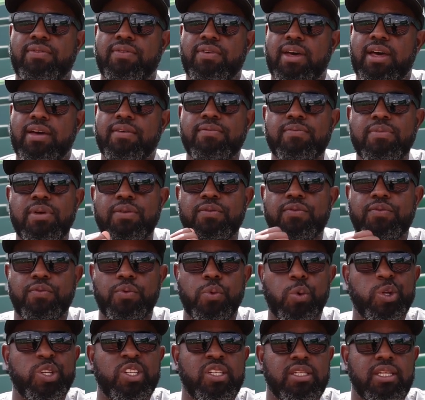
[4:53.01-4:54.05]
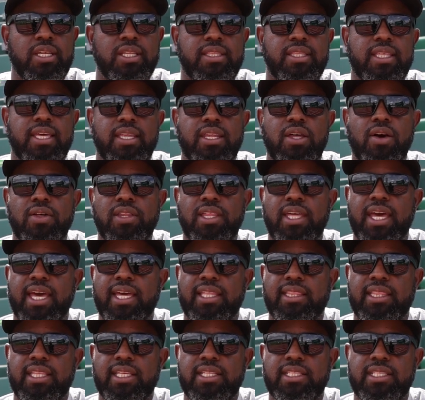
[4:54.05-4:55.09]
I've been mm-hmm. fortunate that all the
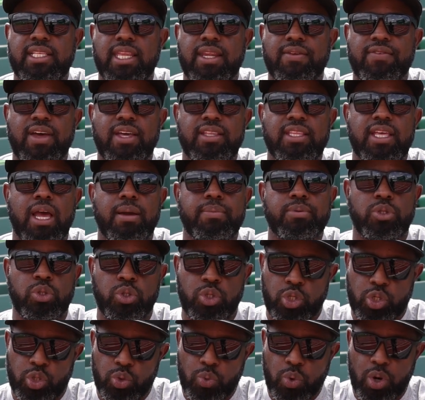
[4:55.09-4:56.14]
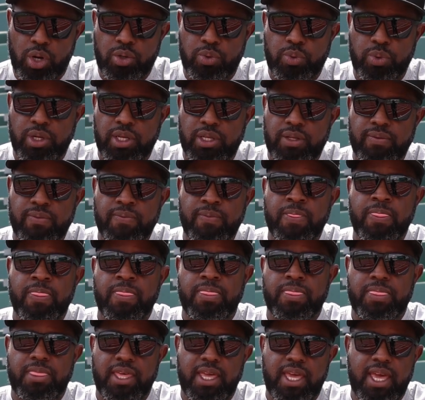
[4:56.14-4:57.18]
athletes that I've had the opportunity to work with,
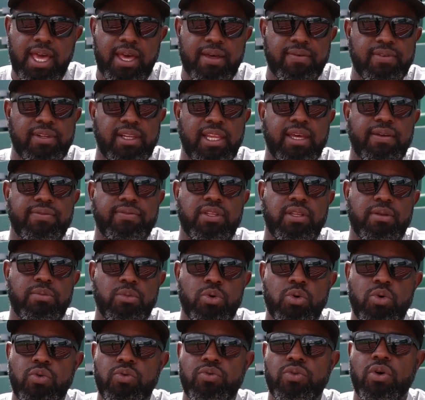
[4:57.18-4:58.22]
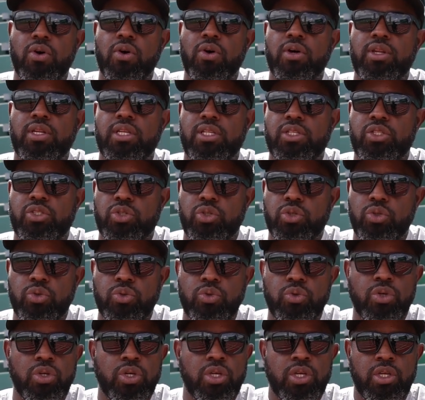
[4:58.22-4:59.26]
they have left and moved on into
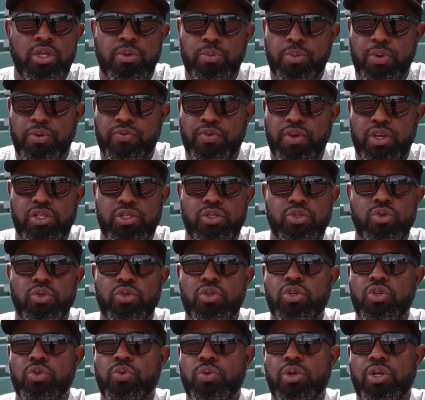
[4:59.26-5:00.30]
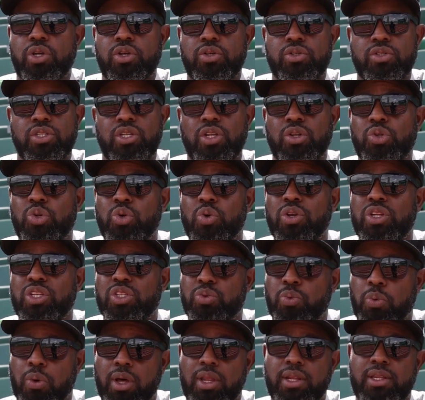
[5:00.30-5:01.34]
professional careers and they are doing as
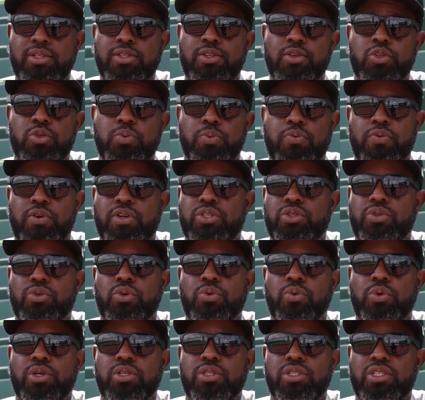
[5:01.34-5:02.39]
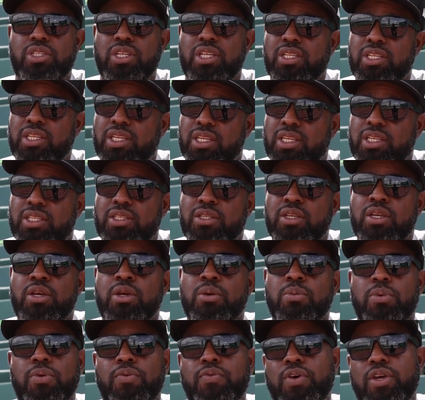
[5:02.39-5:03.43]
well as those professional careers as they did as
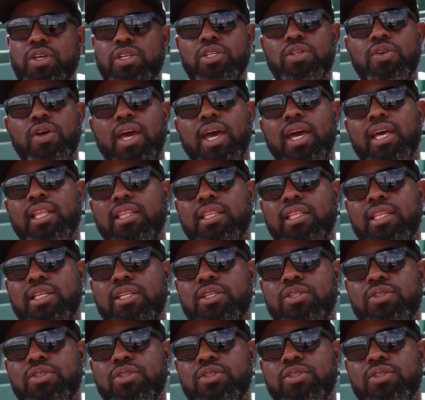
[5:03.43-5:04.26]
professional athletes.